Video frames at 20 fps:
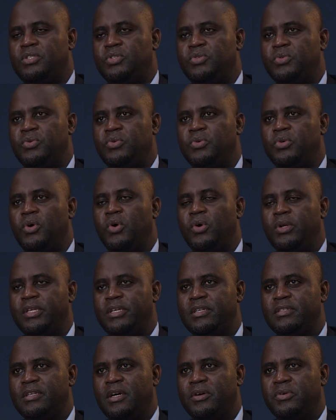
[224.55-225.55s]
to
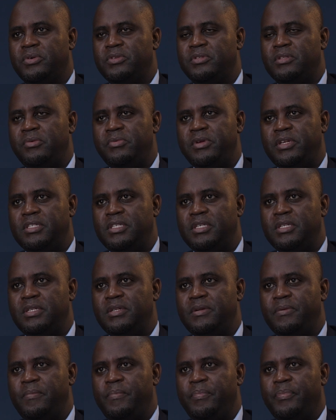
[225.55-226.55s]
colleagues across the
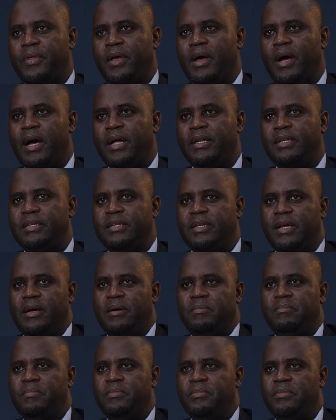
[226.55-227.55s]
region. And
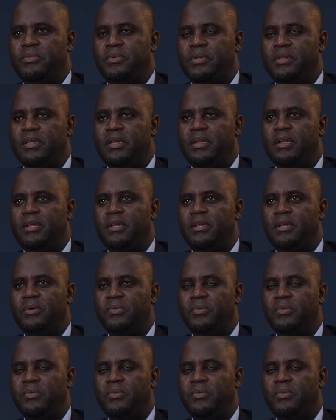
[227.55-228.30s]
within